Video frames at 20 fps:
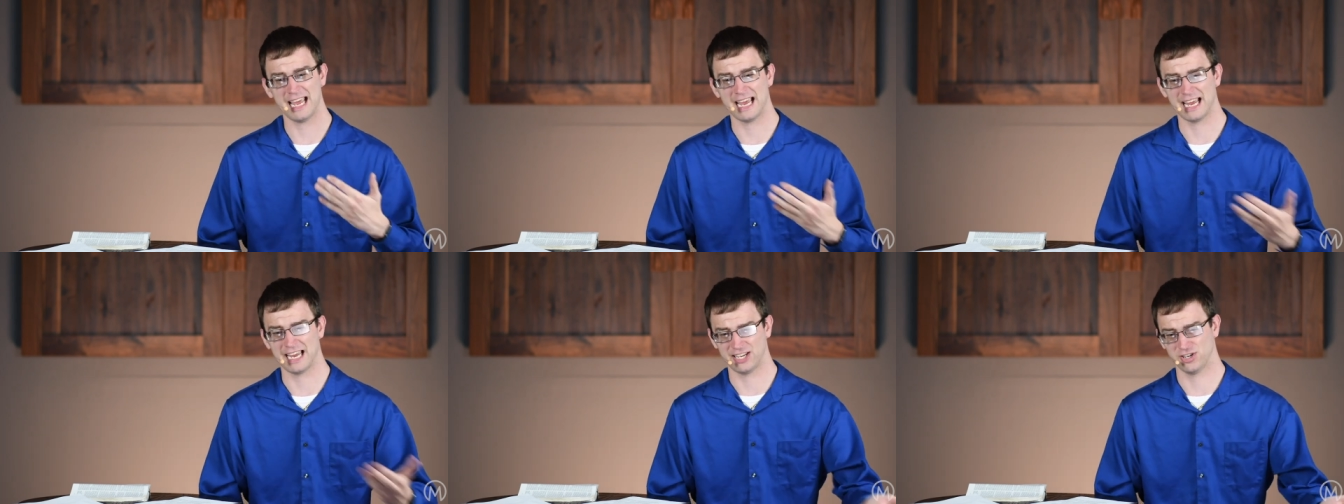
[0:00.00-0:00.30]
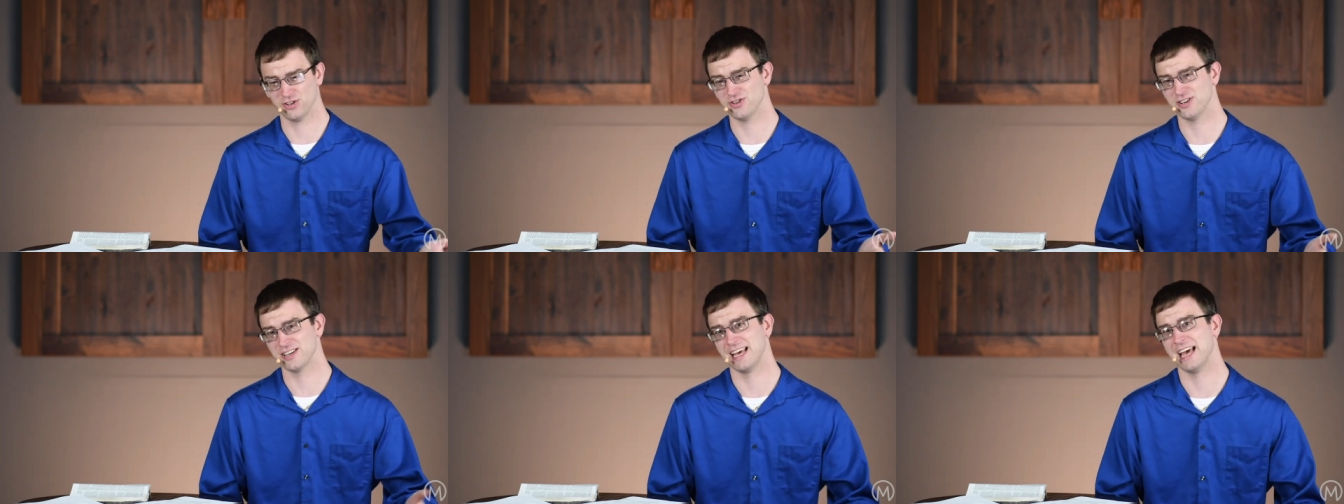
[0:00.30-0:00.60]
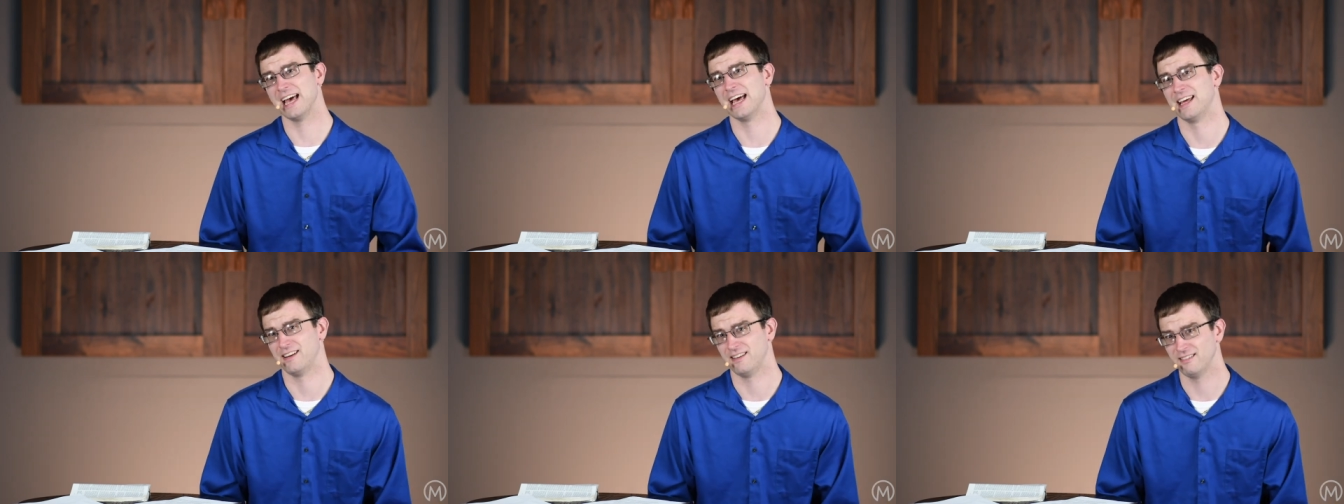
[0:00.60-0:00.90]
Hey, you're
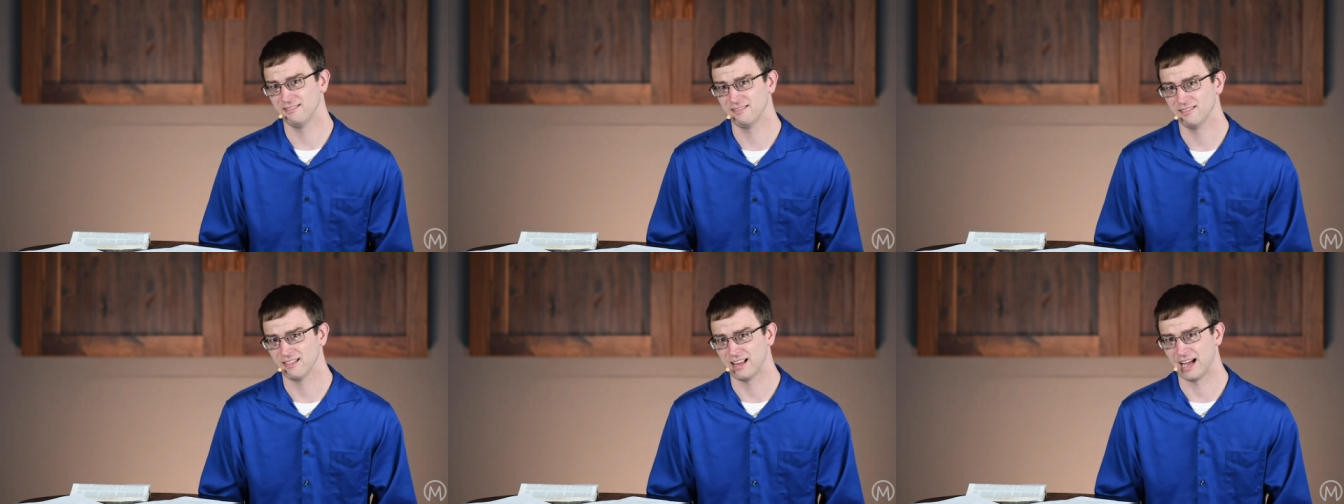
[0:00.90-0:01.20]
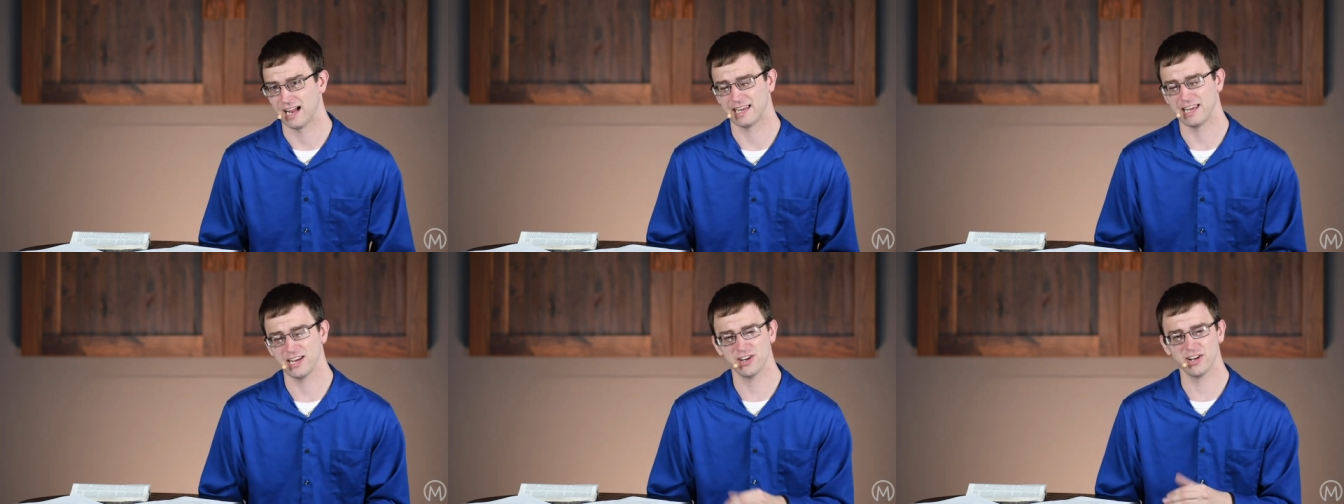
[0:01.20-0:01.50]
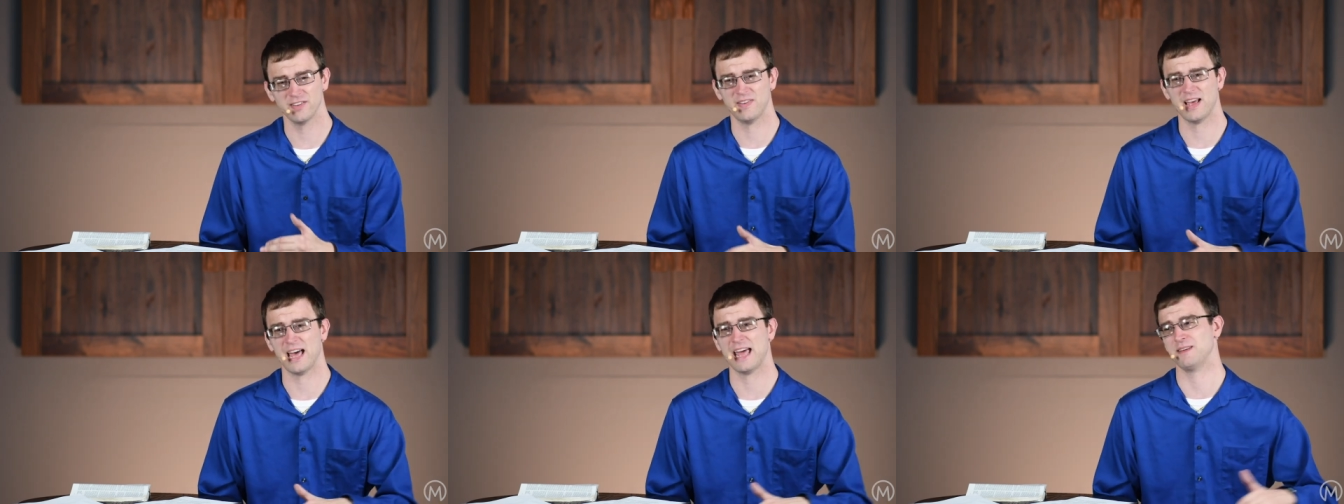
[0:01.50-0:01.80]
dead. Like he
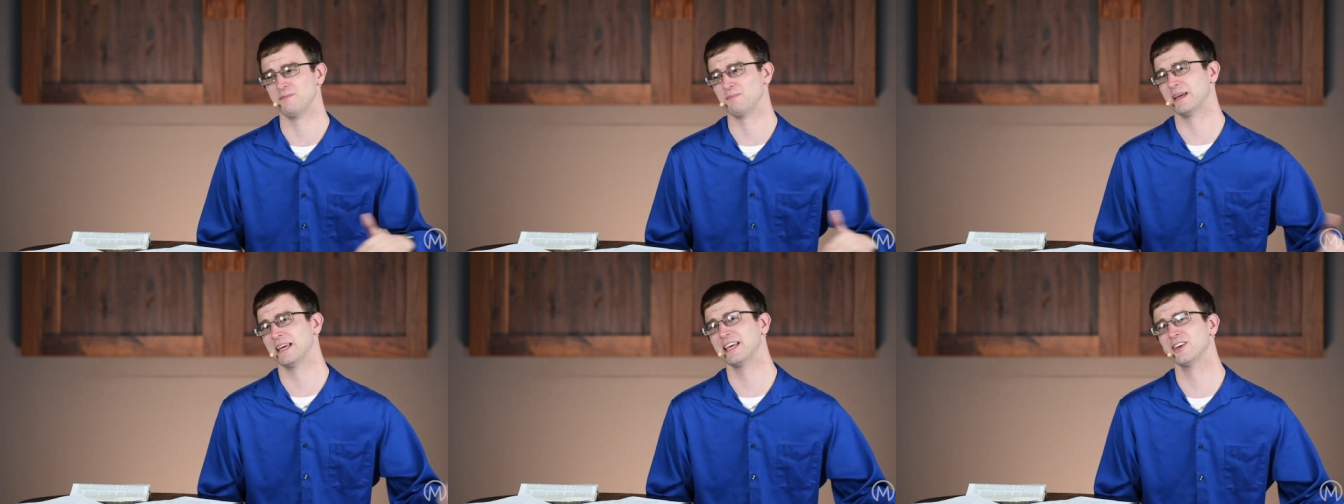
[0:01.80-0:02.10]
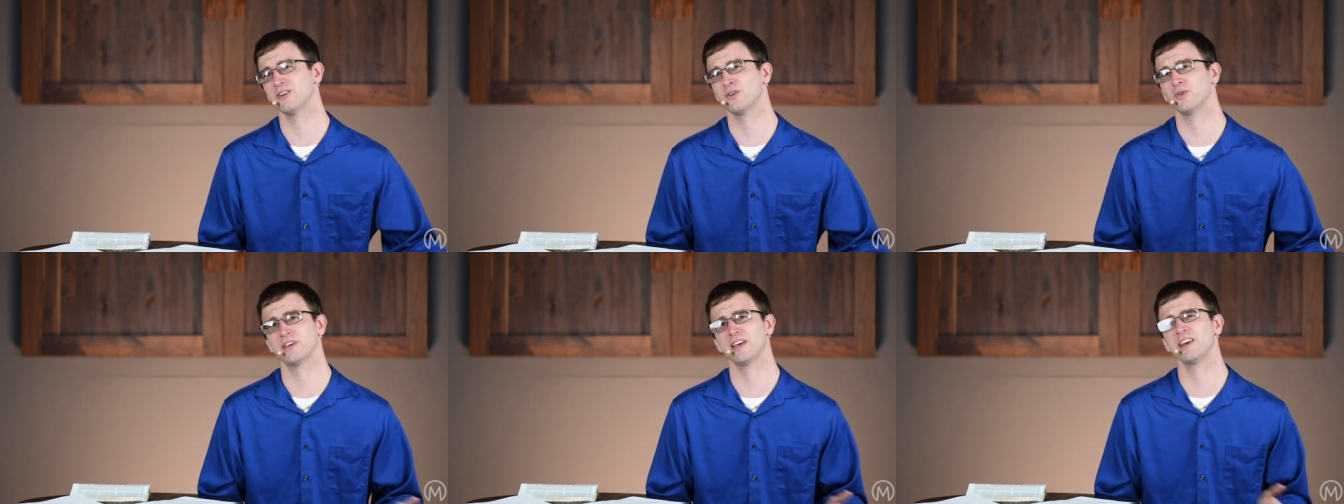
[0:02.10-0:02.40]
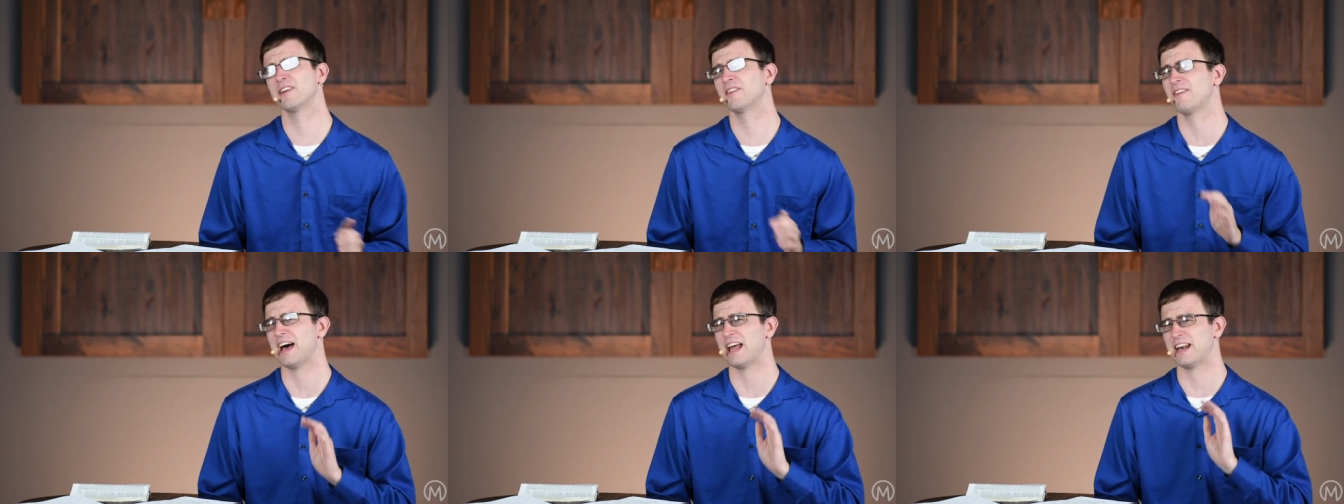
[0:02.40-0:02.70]
could have had him killed,
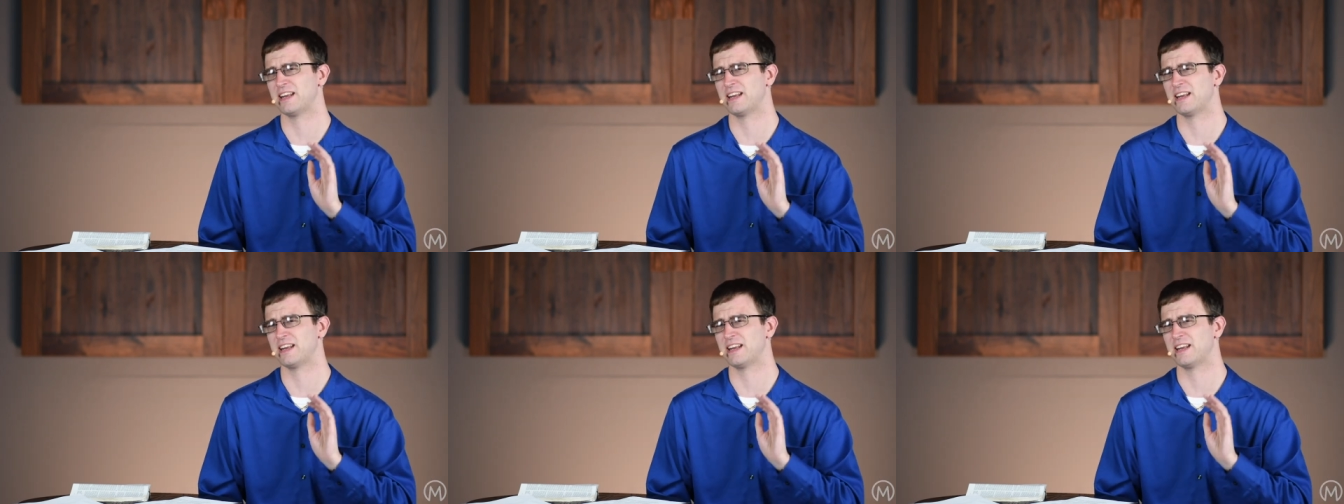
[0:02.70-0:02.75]
he could have